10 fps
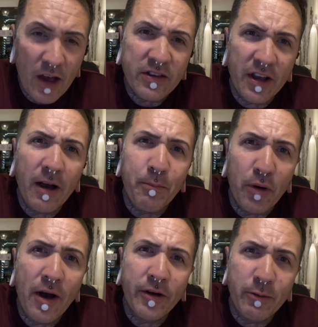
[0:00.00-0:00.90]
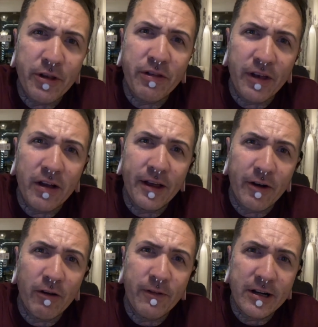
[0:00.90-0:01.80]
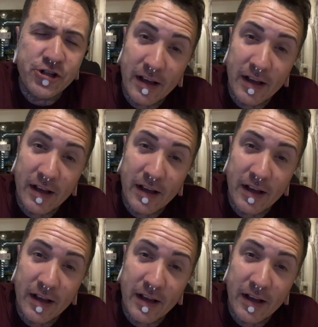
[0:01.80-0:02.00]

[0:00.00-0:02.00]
It's like a brownie with a thick layer of fun.